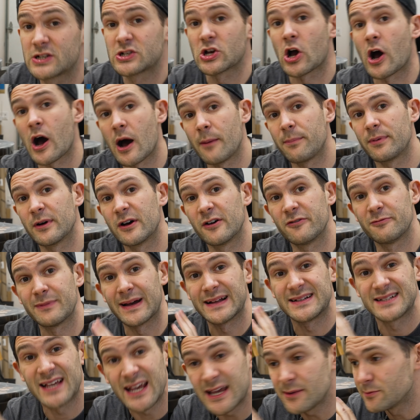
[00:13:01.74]
top of
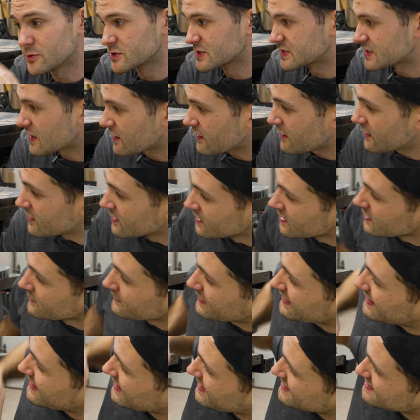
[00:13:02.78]
my table saw
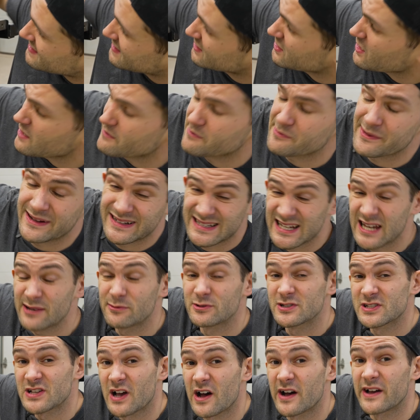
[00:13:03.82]
because the top of my
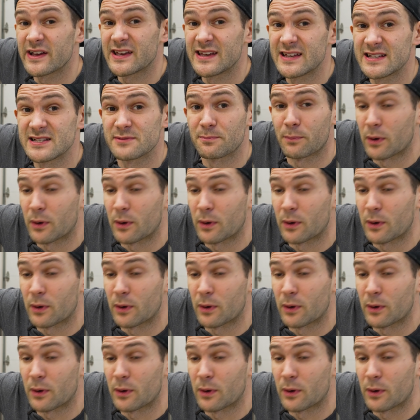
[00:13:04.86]
table saw is